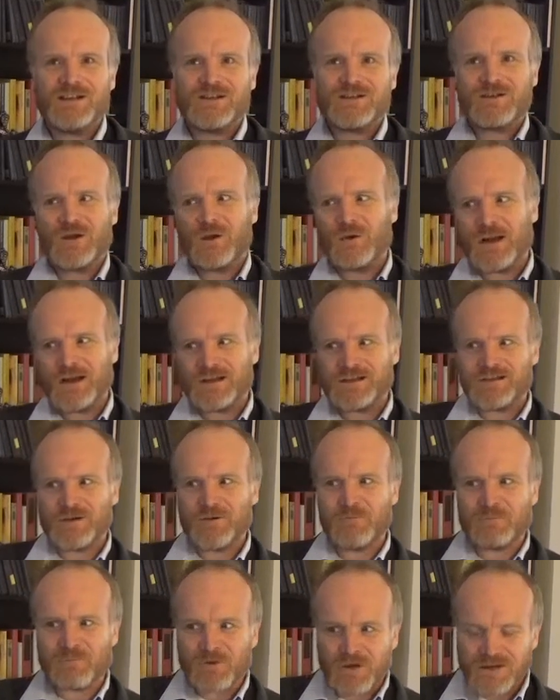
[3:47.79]
So that's
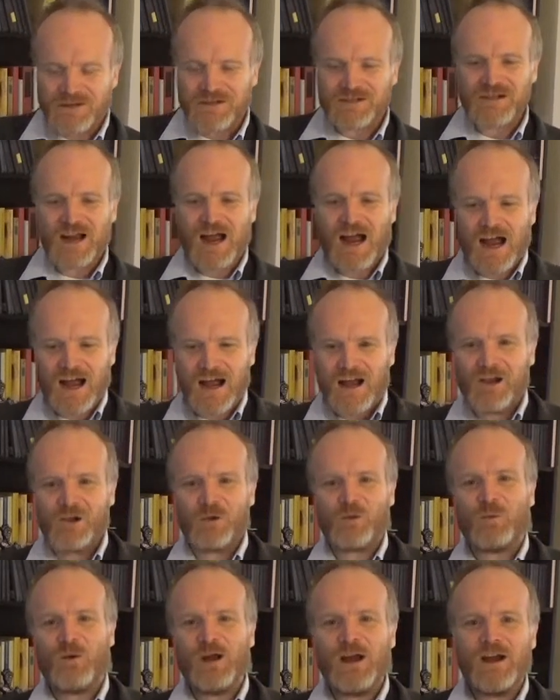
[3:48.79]
a British
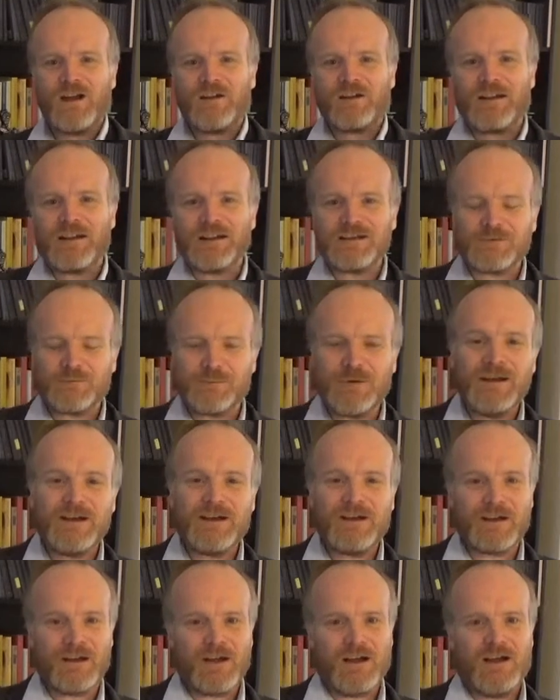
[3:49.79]
Isle where they
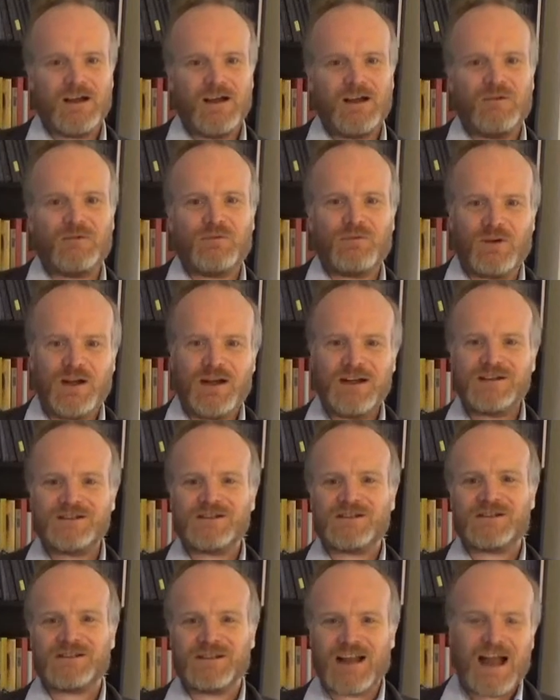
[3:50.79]
speak a
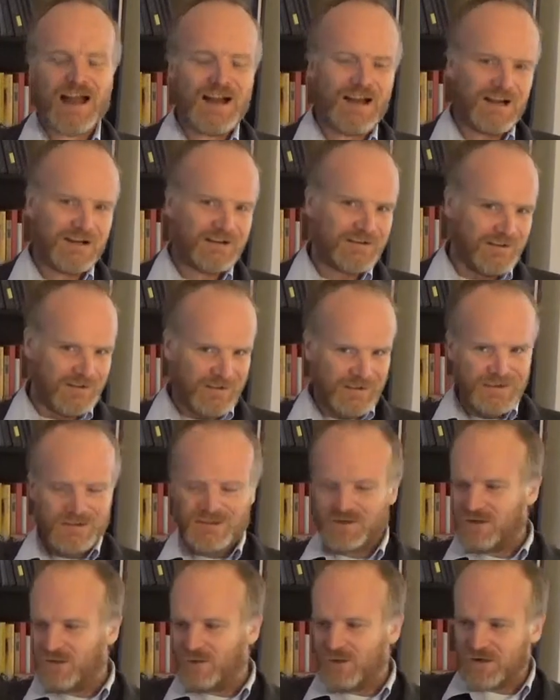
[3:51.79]
French dialect, and he
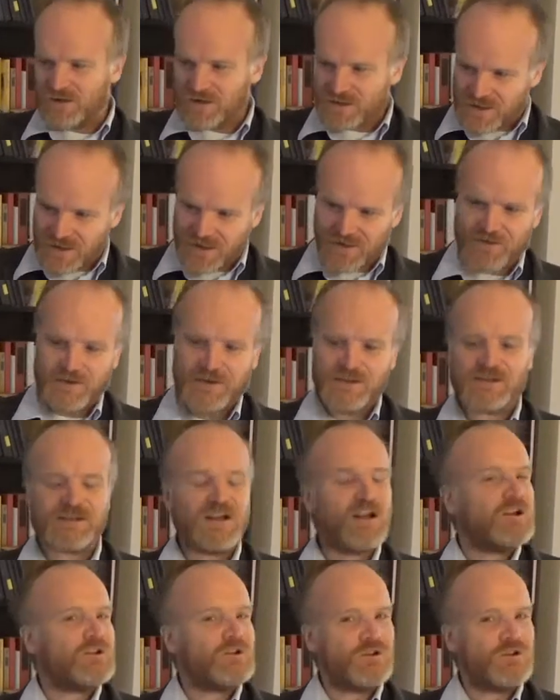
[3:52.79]
is doing a series,